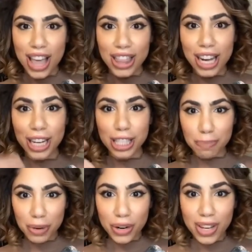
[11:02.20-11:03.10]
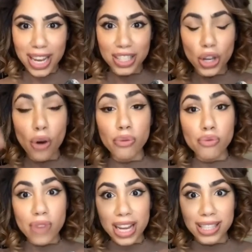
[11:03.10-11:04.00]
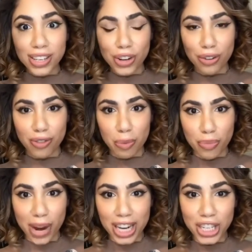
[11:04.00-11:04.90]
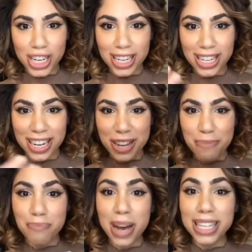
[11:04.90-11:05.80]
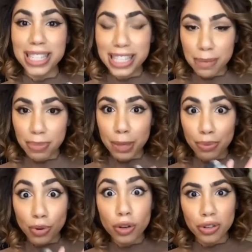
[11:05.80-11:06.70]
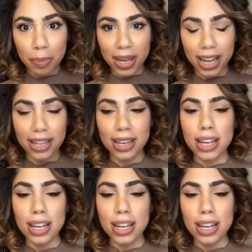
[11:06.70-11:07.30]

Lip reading: that experience of raising your vibration by simply programming it.